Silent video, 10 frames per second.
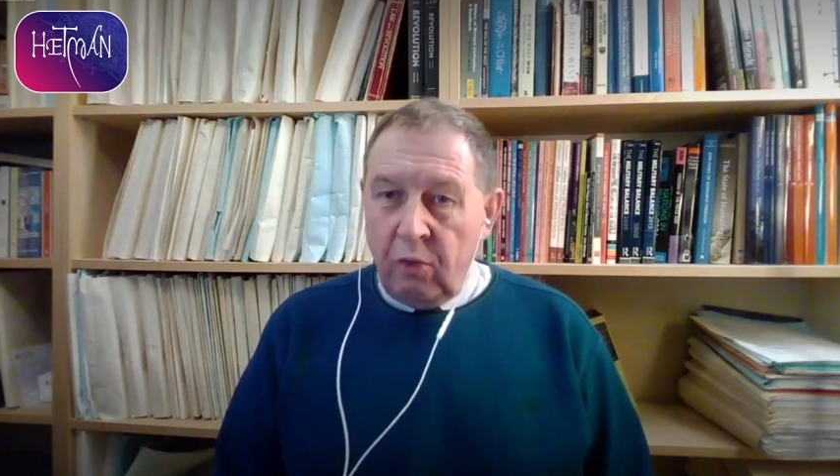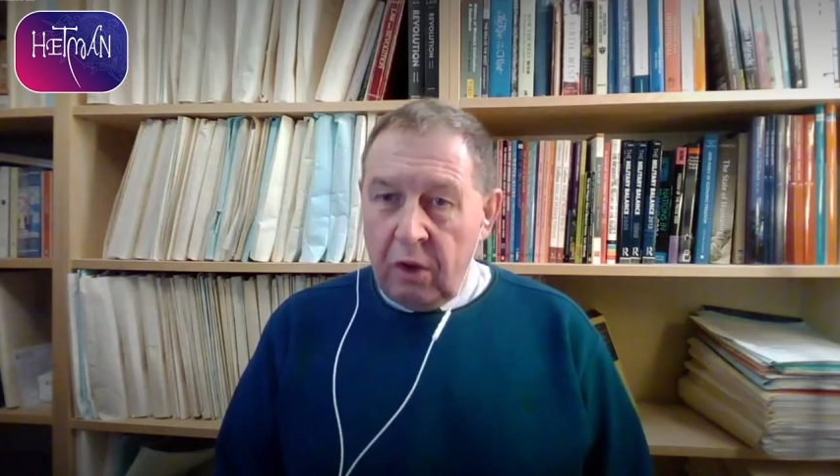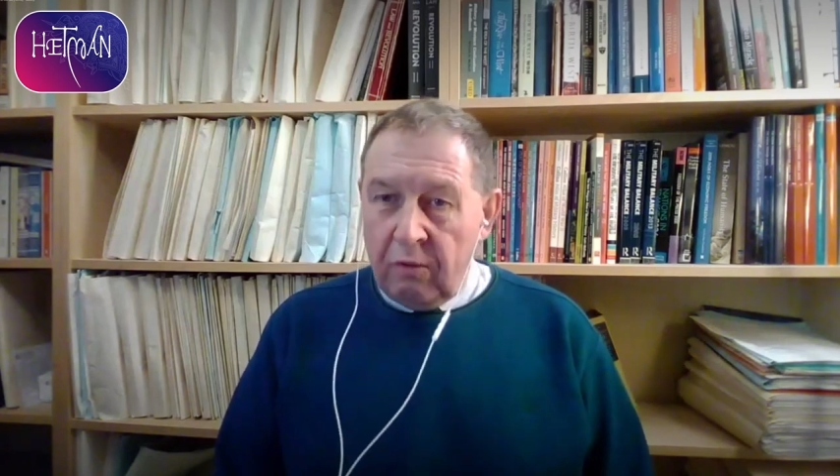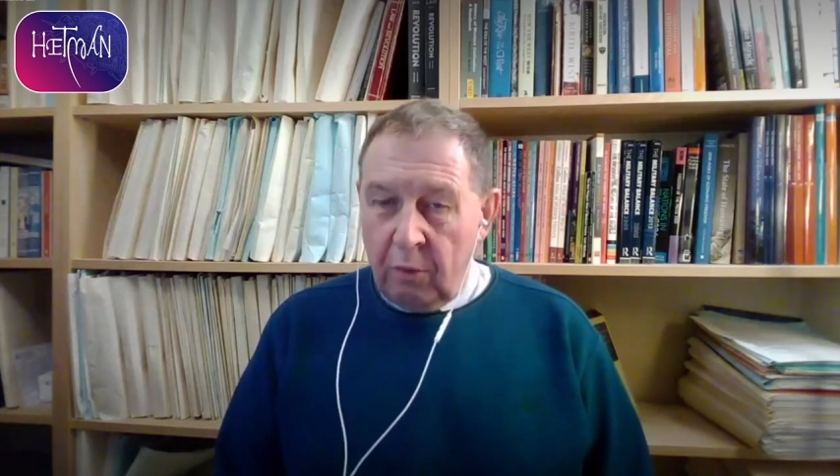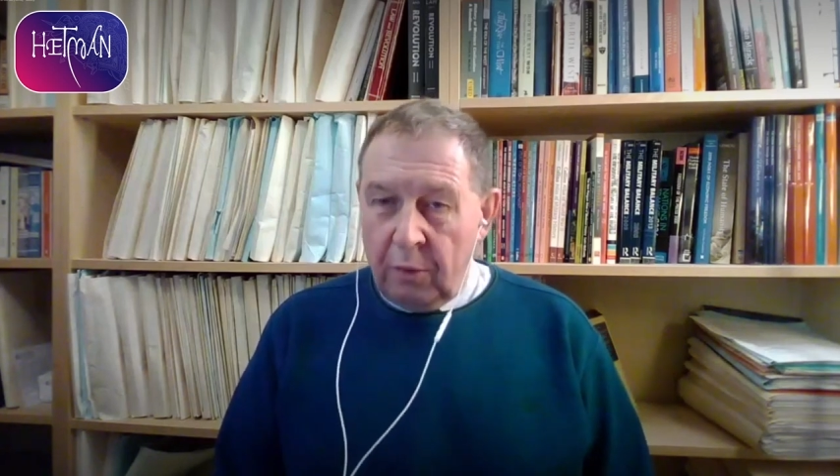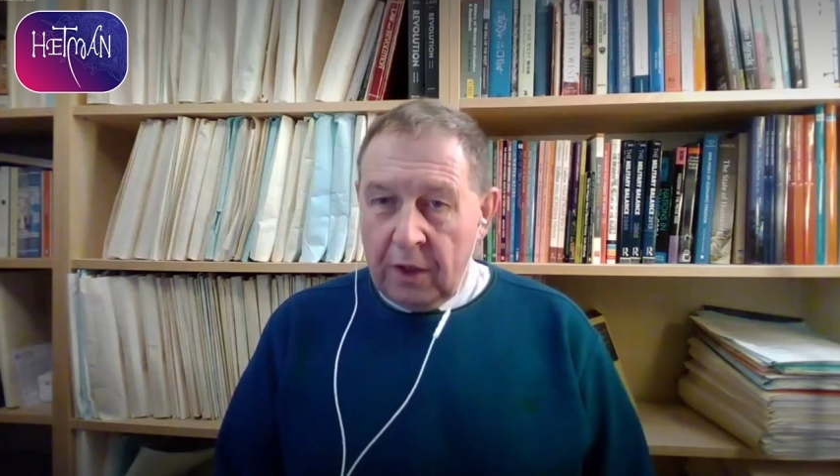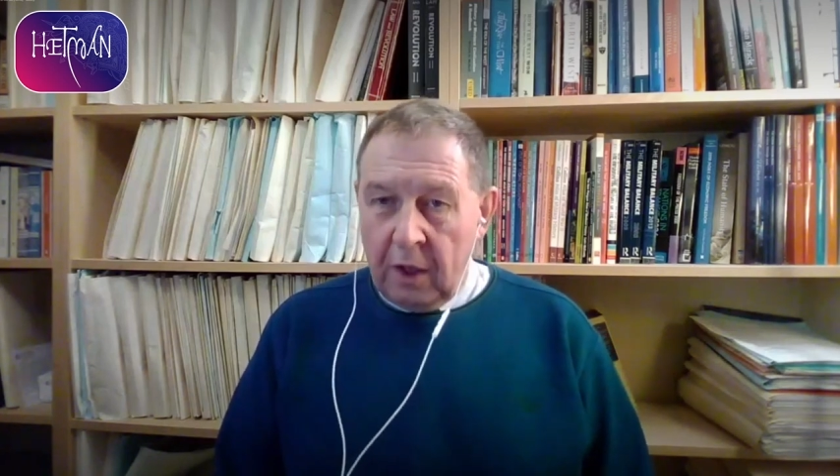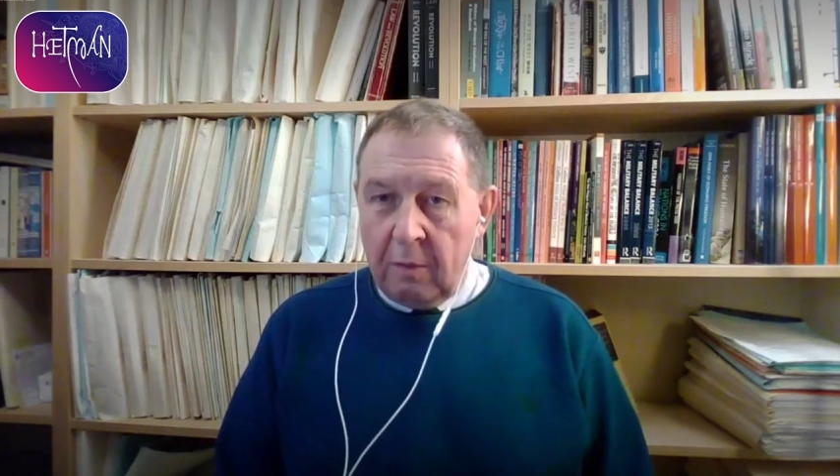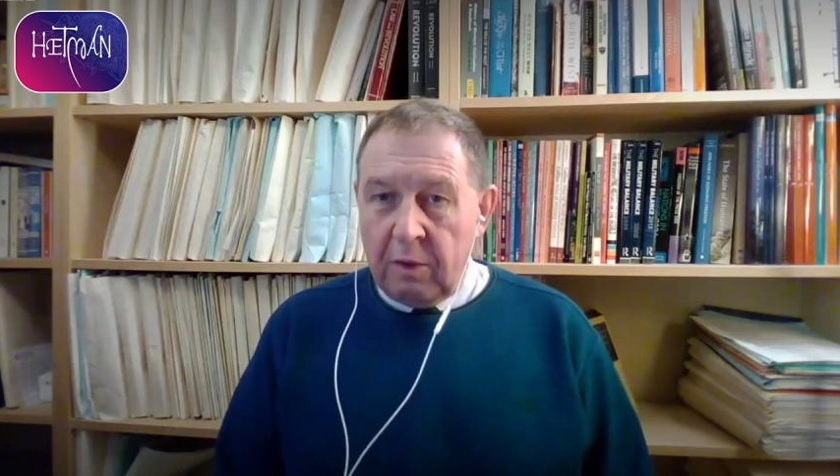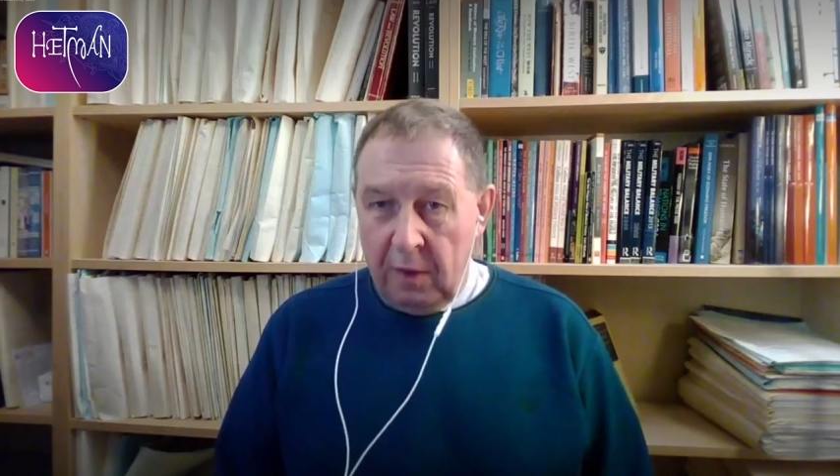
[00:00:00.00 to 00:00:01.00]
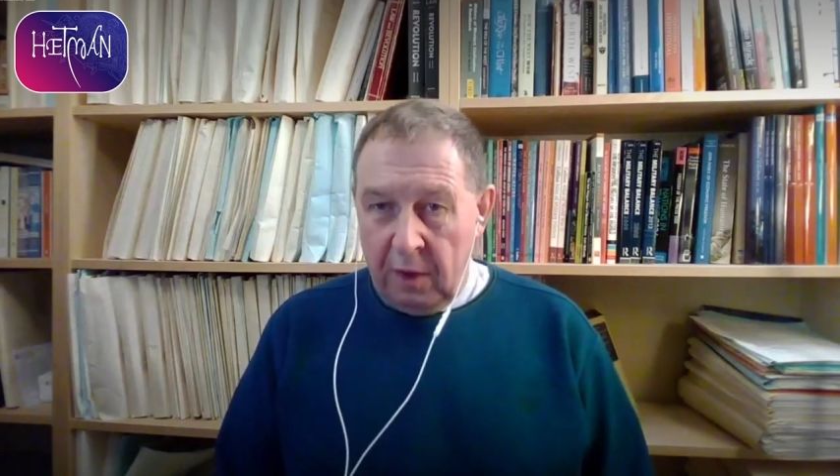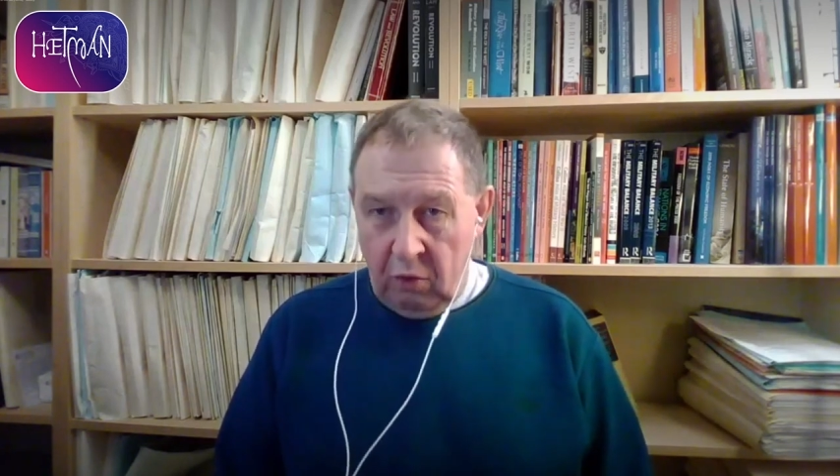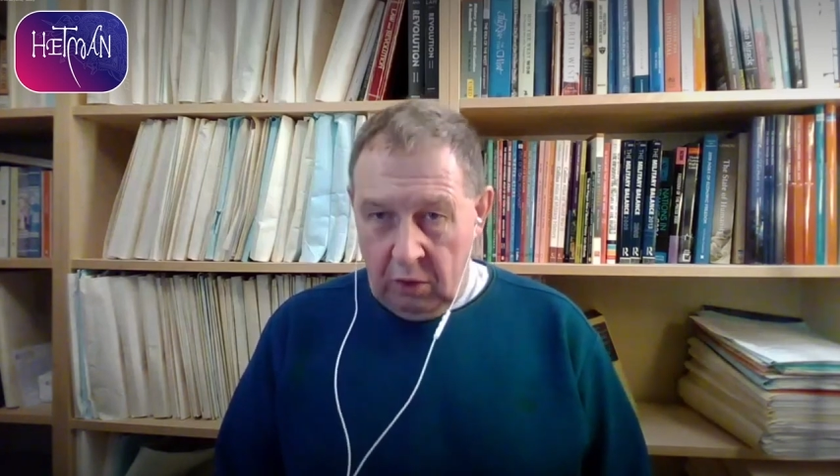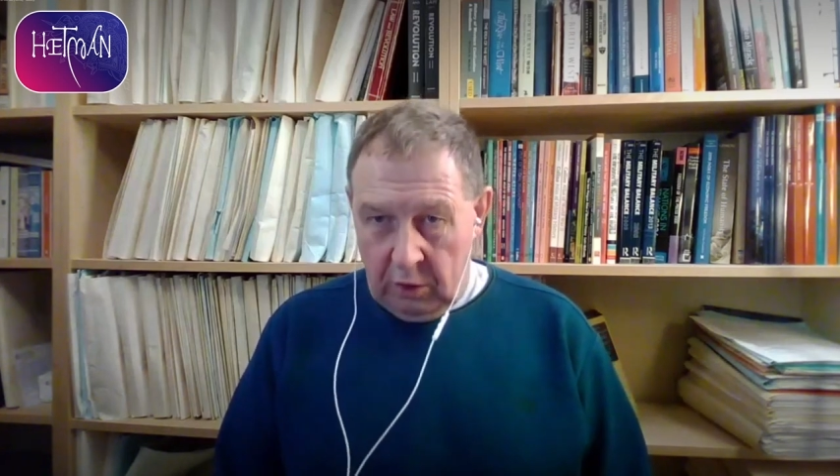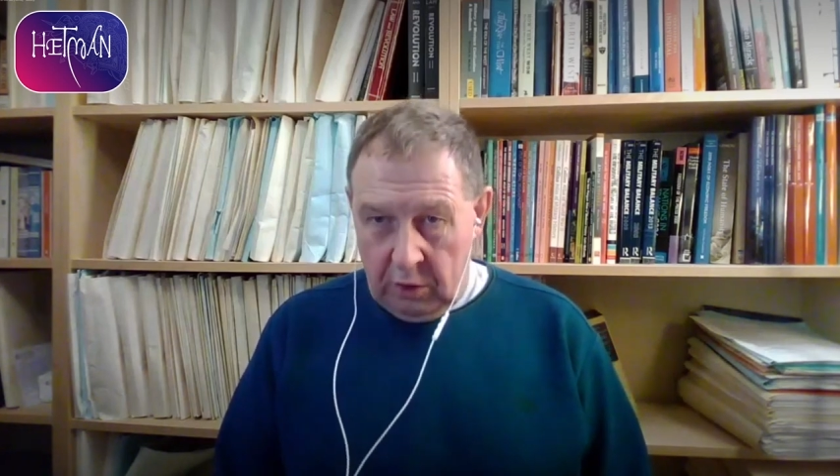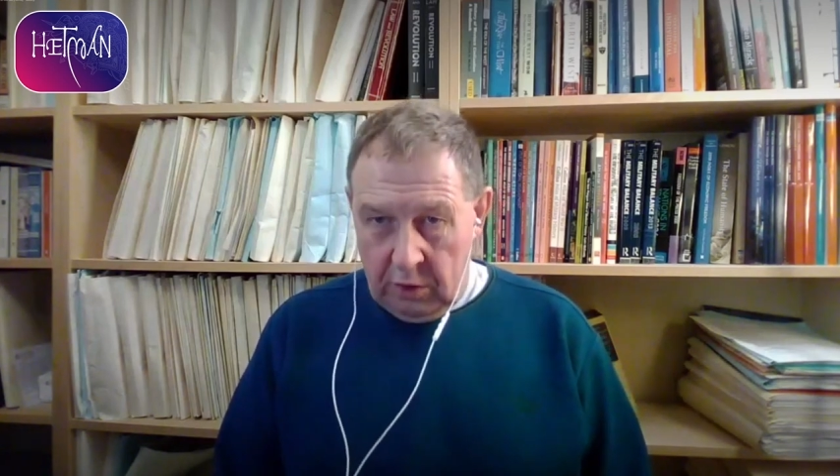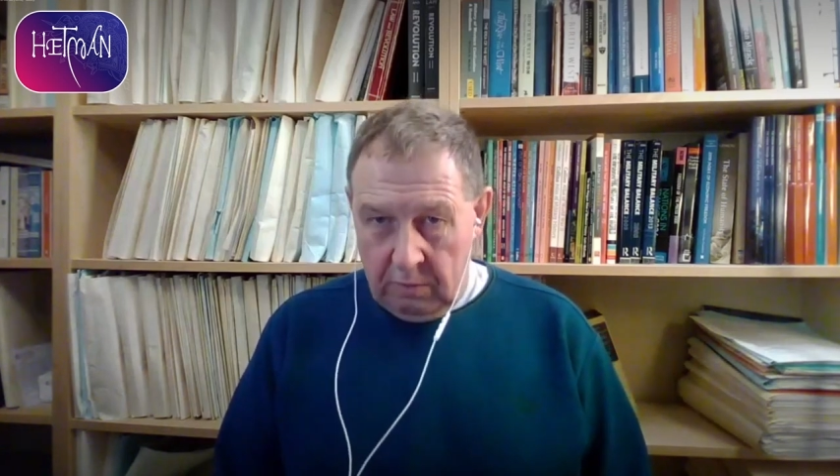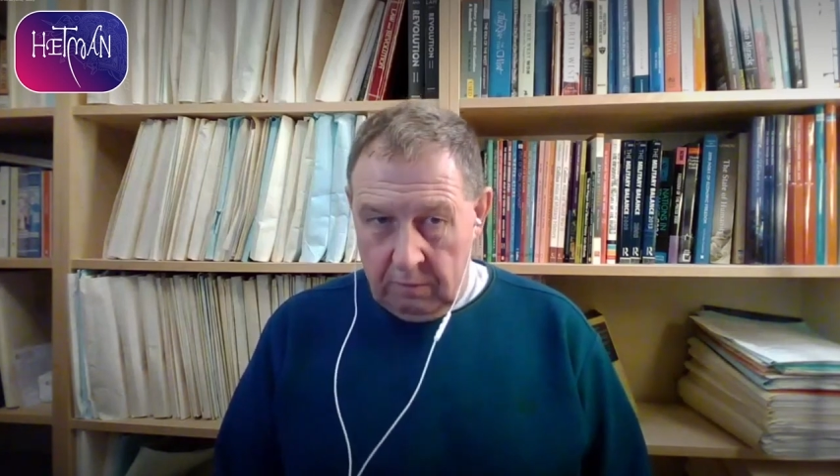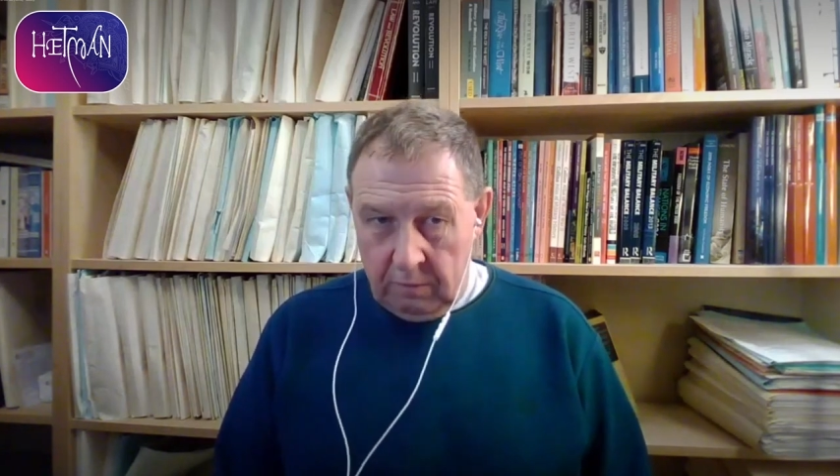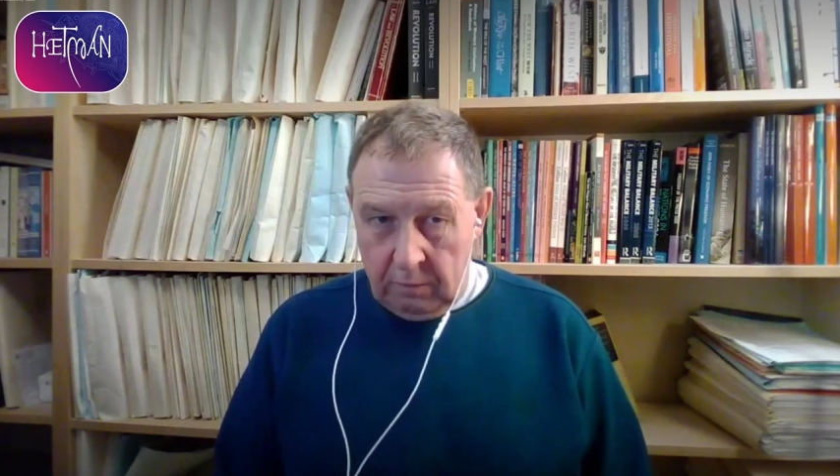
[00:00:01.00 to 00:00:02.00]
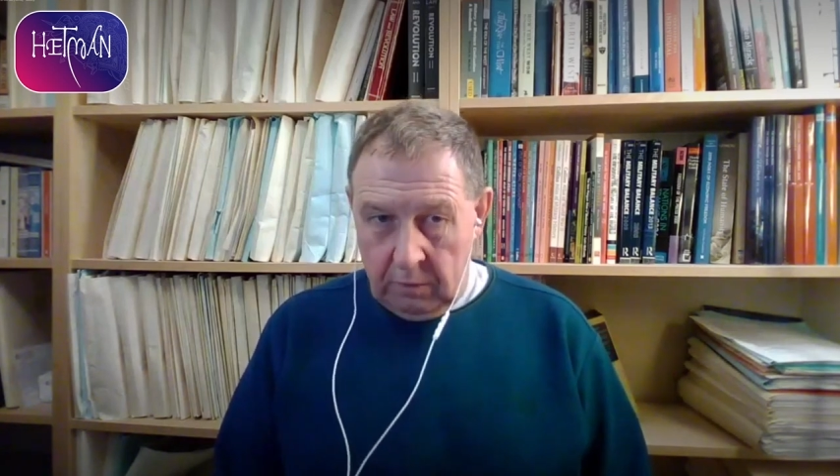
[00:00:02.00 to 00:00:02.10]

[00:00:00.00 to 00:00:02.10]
Why are they discussing matters of military